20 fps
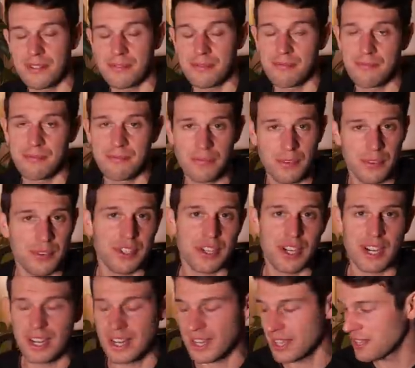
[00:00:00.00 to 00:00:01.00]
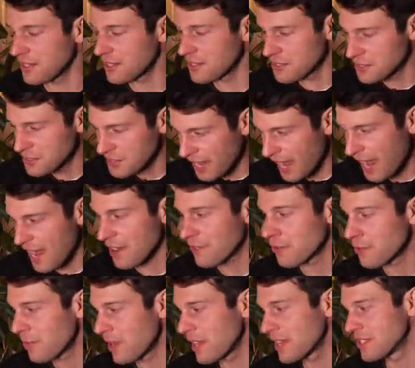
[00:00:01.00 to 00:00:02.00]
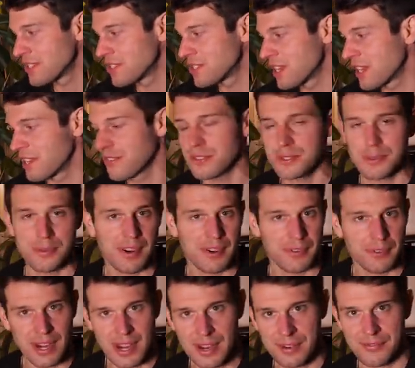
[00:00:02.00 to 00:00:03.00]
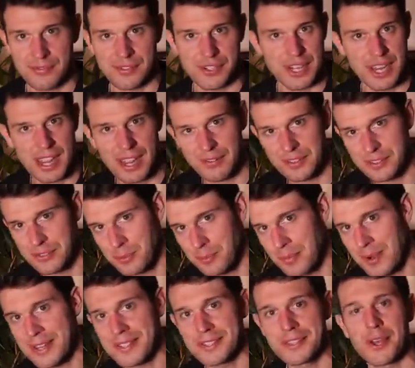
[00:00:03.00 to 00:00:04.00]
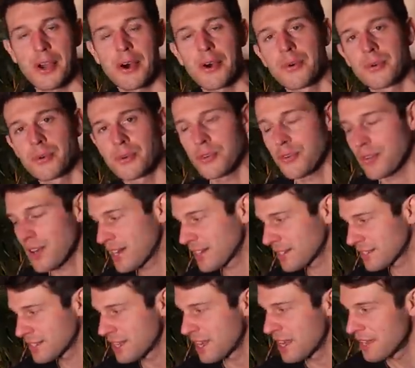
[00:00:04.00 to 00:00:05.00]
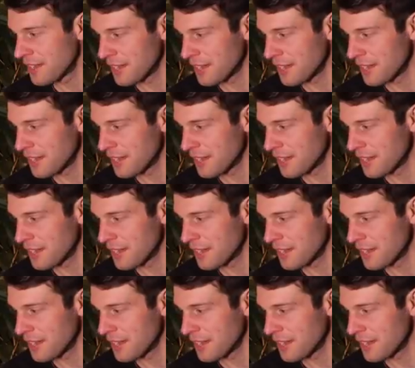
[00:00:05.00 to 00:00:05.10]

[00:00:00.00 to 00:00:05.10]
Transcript: and Fortunately, you can replace the chain rings without actually having to replace the whole cranks.